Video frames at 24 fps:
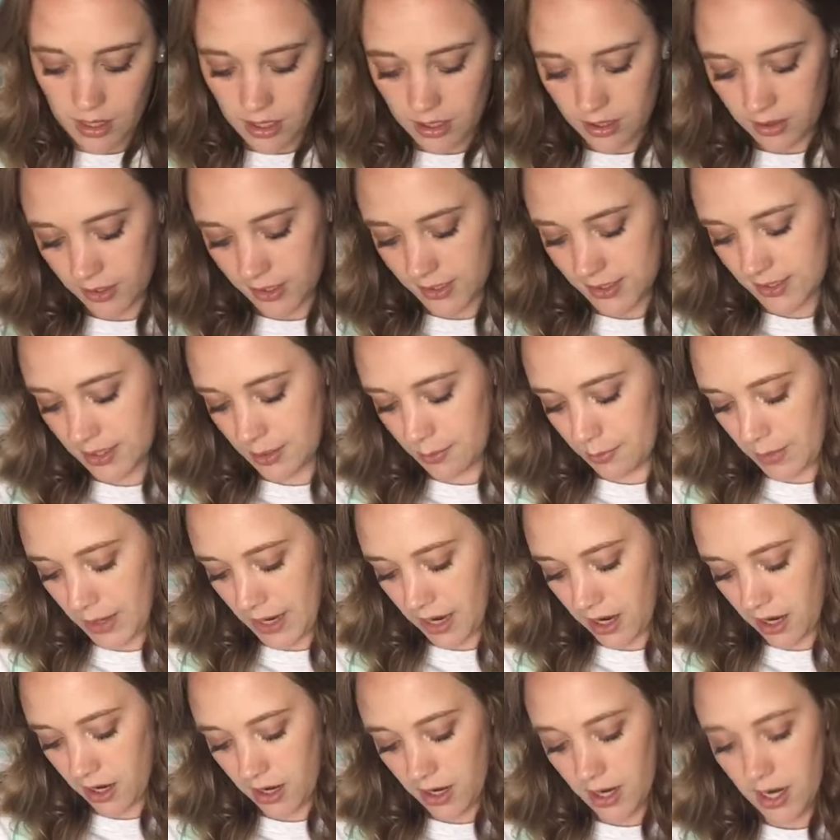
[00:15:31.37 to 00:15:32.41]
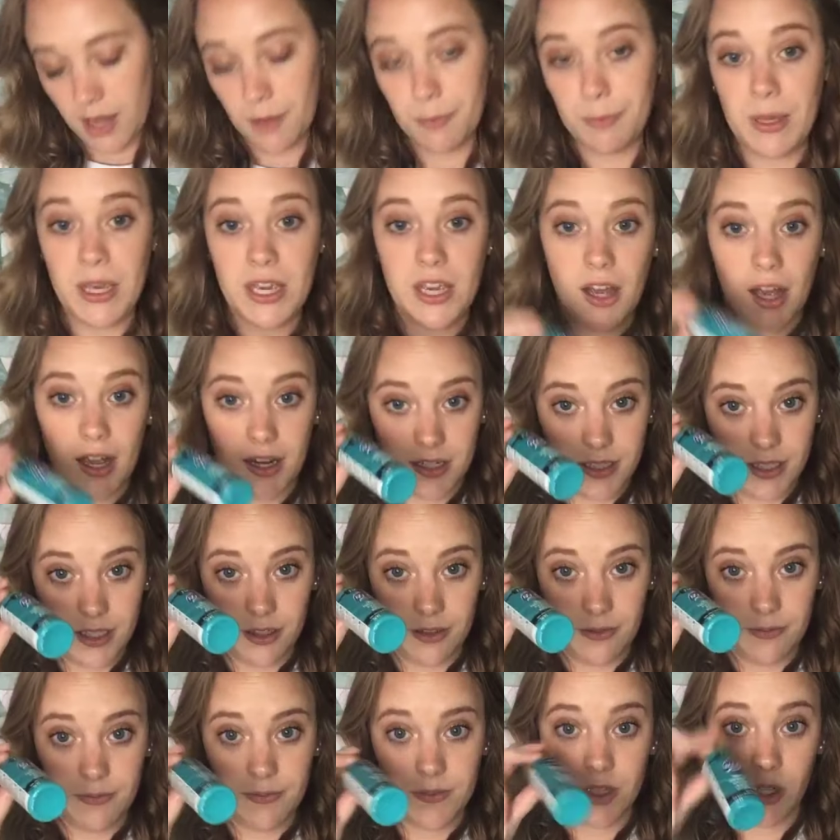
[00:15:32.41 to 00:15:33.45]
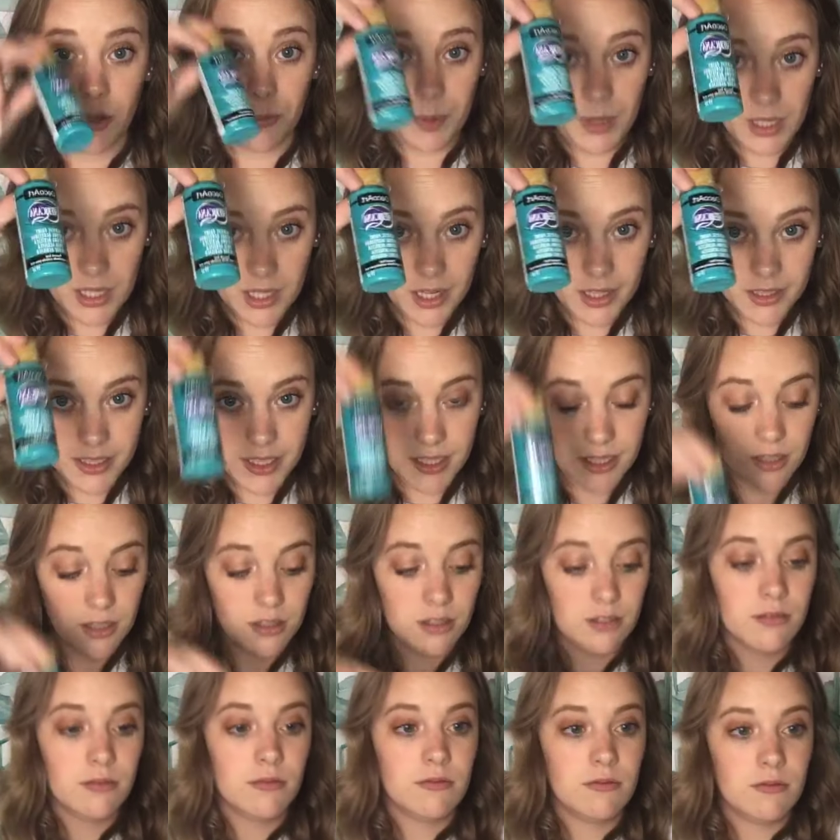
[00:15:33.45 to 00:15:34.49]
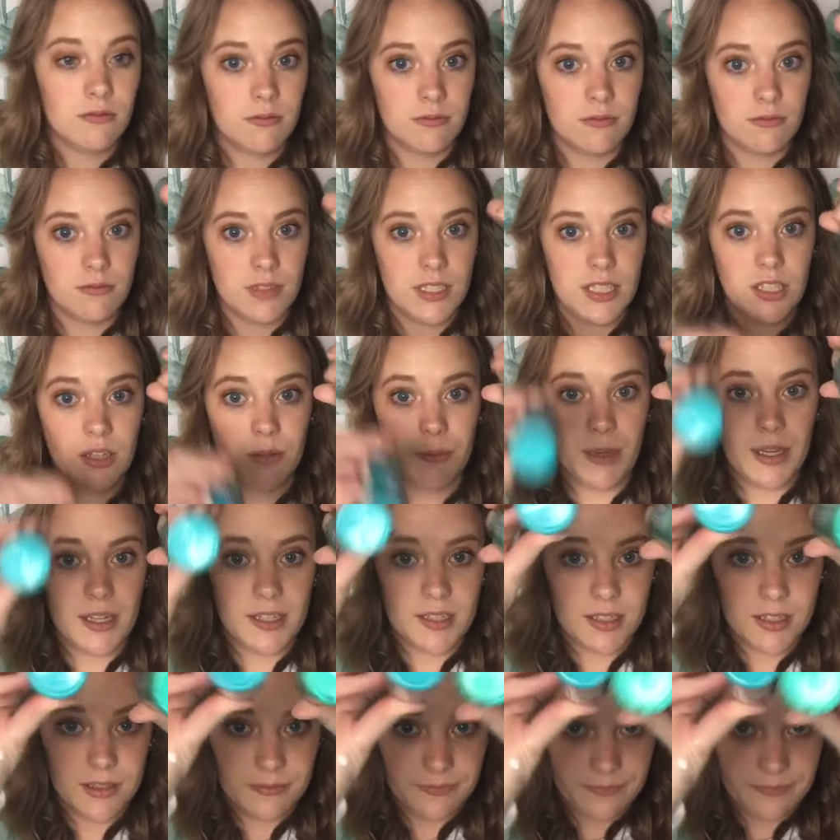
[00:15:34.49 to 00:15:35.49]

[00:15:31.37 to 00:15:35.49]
Let's compare. Peacock teal. So peacock teal, teal mint.